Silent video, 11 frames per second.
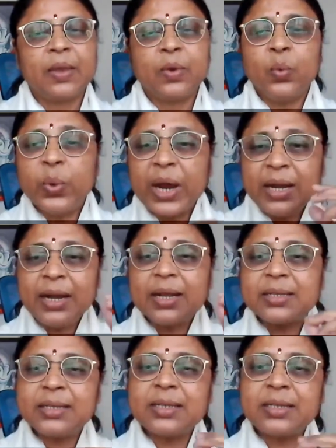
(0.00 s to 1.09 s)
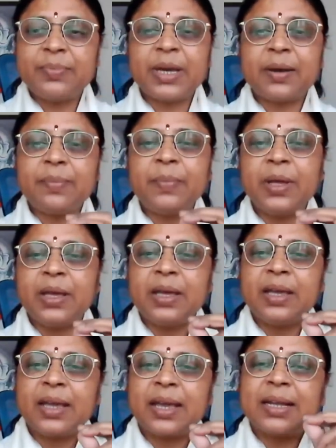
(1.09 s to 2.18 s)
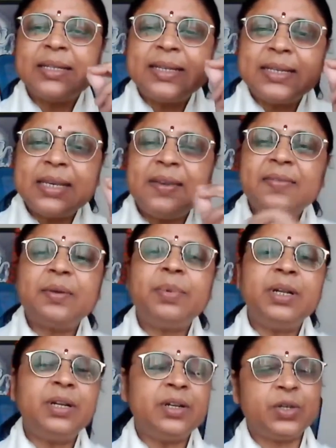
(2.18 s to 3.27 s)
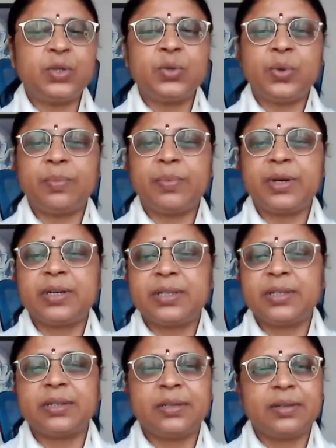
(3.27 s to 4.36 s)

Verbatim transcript: When does this become conceivable to a person?